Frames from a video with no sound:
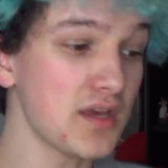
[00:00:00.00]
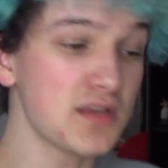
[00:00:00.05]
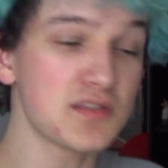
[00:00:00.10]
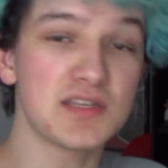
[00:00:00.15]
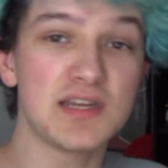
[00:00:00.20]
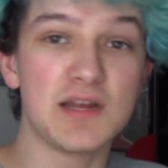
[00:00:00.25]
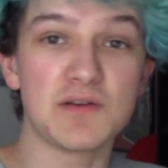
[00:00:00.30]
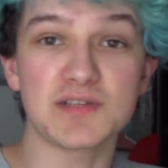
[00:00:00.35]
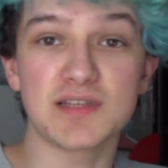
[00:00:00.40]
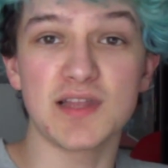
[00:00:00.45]
Okay,
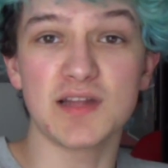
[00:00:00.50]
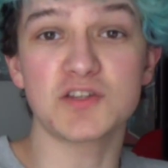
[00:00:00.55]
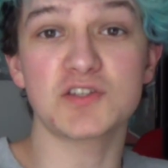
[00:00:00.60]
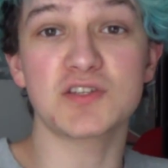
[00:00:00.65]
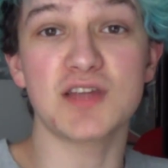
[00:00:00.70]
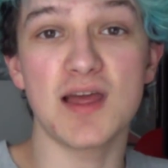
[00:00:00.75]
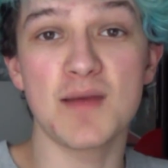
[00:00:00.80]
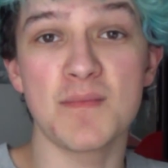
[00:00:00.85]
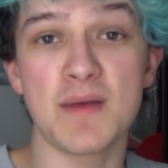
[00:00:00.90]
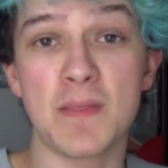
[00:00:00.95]
so now it's
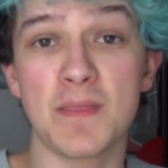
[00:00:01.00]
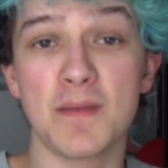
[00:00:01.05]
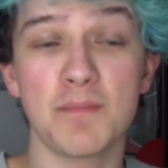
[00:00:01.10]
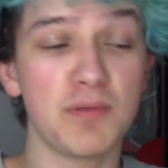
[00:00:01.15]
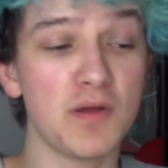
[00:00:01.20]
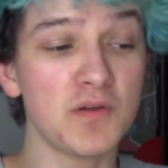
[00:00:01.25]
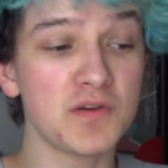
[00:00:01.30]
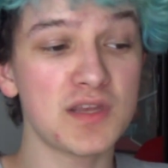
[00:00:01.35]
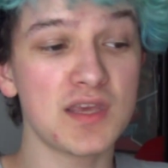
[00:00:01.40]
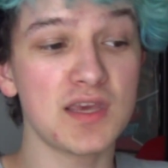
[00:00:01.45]
lunchtime, and the
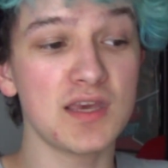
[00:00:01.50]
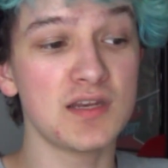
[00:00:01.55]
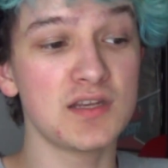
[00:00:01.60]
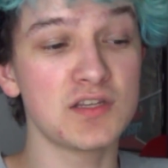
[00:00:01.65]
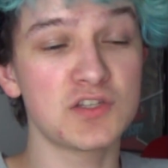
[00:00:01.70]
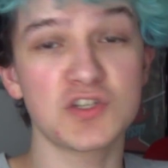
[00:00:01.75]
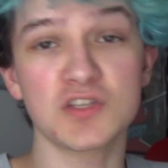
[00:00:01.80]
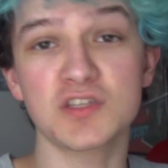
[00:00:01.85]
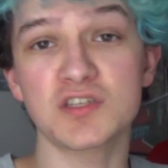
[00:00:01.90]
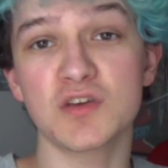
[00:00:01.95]
blonde
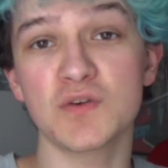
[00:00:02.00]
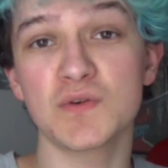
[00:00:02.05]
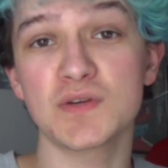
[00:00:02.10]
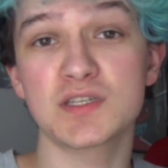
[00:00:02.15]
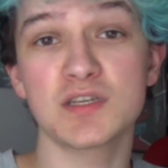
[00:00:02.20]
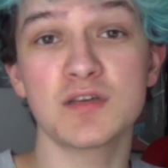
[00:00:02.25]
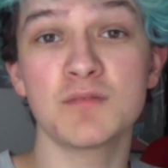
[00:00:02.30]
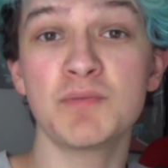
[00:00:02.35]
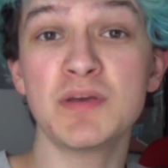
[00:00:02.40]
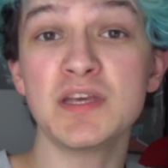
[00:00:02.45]
kid is just
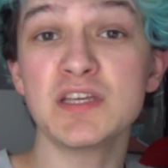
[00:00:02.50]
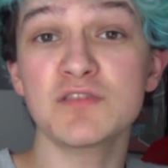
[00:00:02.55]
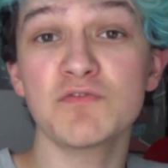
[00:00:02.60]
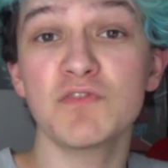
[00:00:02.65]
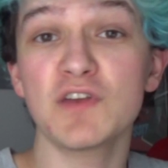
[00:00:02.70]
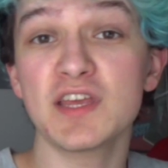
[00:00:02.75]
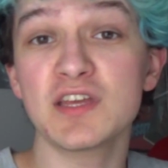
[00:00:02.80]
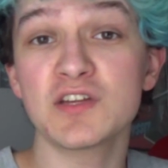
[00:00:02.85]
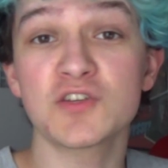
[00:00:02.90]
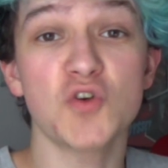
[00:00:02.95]
going to
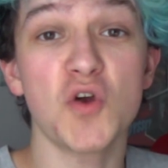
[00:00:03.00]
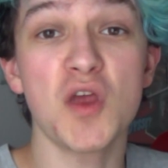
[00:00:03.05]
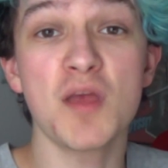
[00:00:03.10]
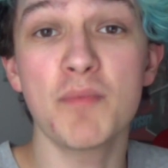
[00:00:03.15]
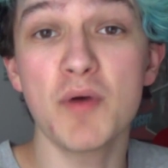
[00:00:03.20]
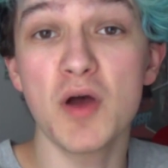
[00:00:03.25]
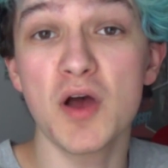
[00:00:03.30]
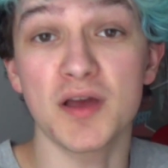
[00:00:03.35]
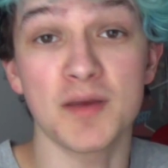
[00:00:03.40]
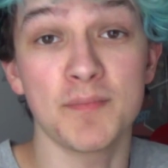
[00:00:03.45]
peacefully
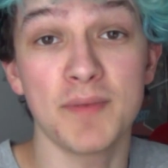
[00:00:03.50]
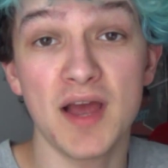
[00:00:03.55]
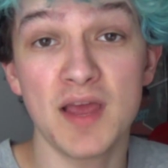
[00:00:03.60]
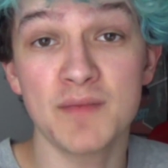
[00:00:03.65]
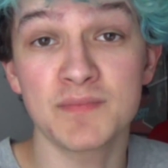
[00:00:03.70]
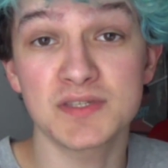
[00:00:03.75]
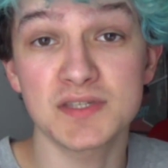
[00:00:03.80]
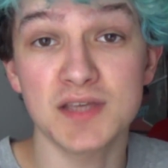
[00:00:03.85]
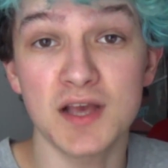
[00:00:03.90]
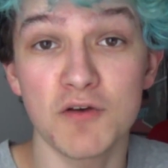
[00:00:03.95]
enjoy a burger
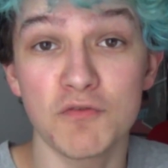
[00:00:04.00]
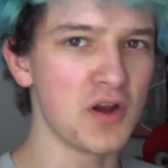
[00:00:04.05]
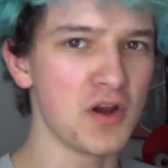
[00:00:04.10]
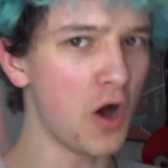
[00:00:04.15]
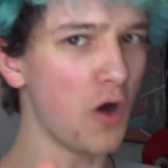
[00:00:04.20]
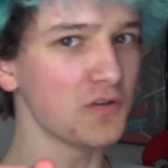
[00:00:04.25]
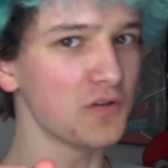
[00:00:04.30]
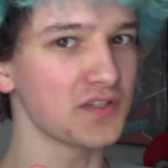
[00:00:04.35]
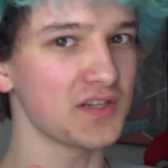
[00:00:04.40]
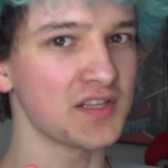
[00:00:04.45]
by himself.
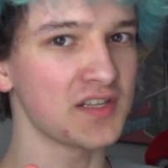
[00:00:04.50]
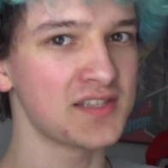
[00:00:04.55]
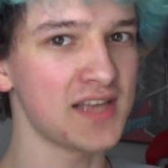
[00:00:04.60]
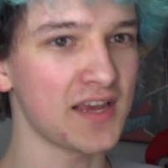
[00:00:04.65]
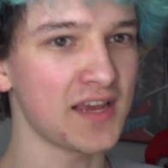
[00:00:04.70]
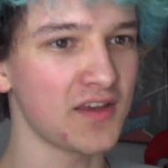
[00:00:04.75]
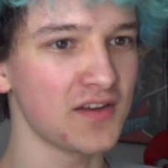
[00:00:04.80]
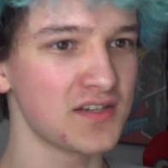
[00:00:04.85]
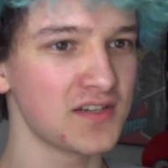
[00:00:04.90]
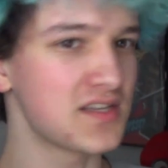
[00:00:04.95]
But hold on a
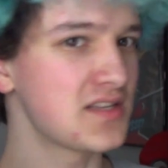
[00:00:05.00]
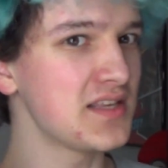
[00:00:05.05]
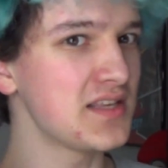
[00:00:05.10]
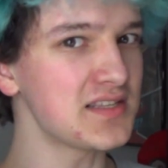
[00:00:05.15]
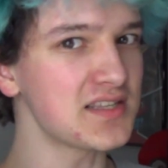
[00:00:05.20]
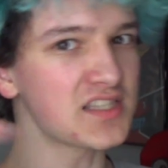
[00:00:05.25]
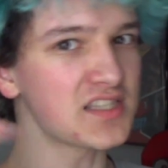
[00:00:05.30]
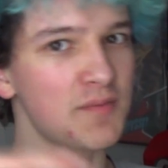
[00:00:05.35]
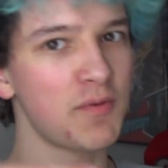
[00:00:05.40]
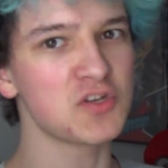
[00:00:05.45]
second,
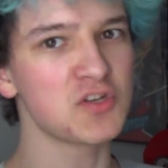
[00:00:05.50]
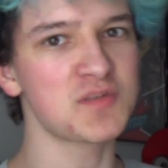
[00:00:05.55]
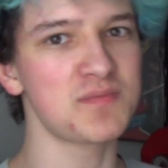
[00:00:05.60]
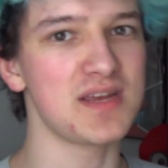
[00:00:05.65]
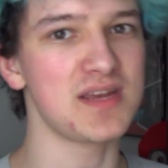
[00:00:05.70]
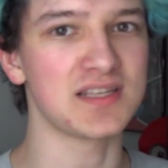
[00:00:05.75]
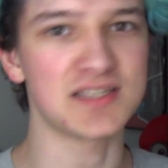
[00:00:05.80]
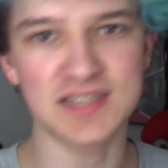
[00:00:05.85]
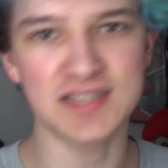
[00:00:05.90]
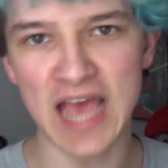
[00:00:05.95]
this is supposed
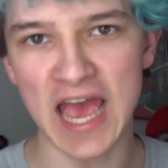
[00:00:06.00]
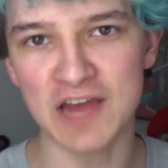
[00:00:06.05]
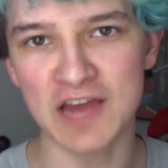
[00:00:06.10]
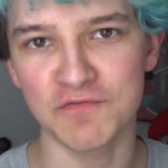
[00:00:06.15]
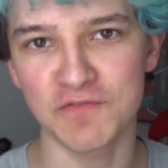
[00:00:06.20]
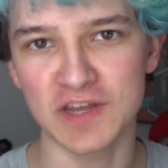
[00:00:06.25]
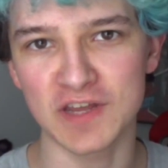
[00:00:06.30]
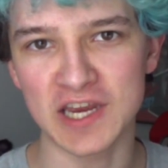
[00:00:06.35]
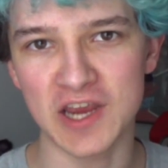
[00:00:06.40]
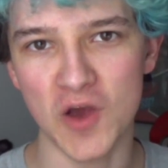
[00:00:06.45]
to be a
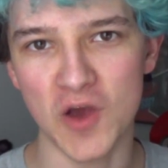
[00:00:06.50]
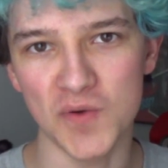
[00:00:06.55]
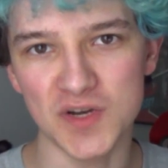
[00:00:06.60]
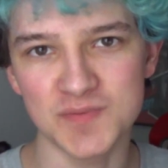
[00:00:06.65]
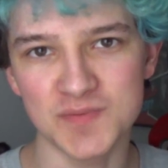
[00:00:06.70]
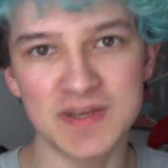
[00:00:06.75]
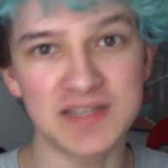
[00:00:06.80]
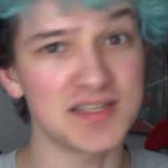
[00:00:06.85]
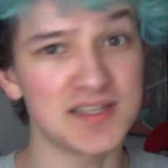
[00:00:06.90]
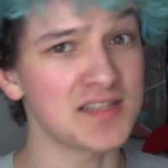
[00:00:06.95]
sad video,
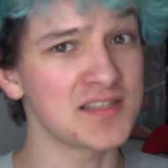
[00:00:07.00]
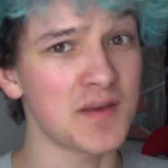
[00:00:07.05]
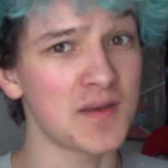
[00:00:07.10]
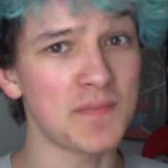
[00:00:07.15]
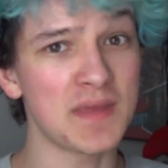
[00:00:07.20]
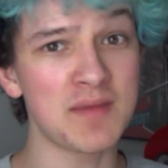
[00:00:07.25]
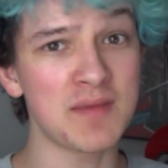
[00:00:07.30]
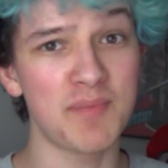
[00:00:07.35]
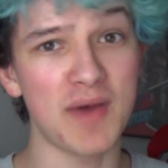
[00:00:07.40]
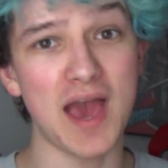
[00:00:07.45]
which means that
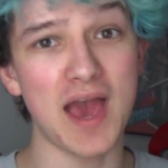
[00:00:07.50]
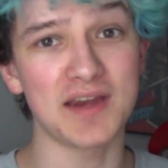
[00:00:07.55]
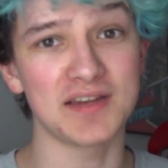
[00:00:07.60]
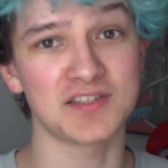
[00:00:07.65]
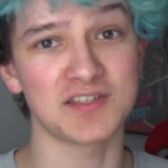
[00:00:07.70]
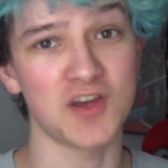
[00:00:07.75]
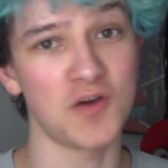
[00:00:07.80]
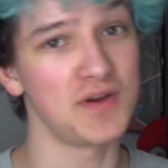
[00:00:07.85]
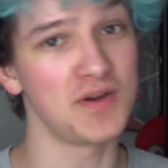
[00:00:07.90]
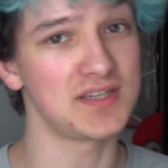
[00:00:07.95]
something bad
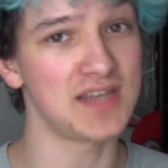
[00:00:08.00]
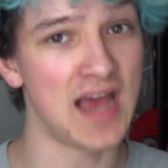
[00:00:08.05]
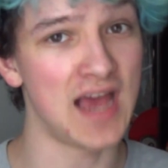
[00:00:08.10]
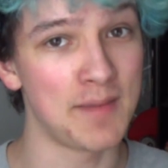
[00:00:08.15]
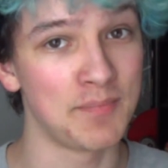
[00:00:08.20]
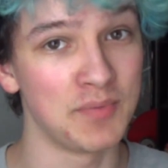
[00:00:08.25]
is going to